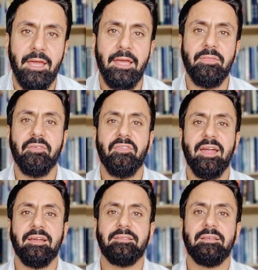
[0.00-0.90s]
And the
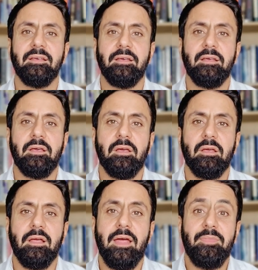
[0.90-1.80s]
fact
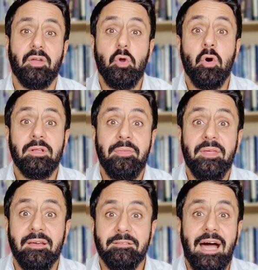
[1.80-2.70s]
and the, con and
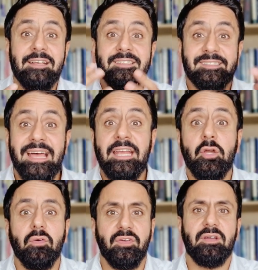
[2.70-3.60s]
the
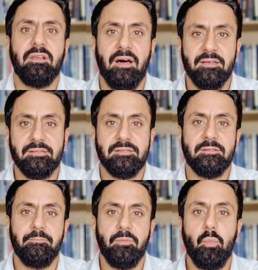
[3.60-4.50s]
understanding of ikhlas,
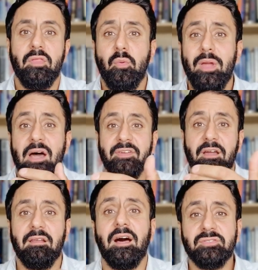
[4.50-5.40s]
whether we have
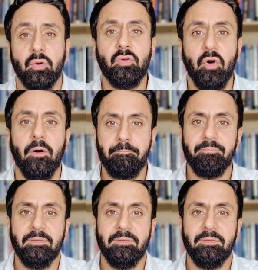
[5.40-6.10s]
ikhlas or not,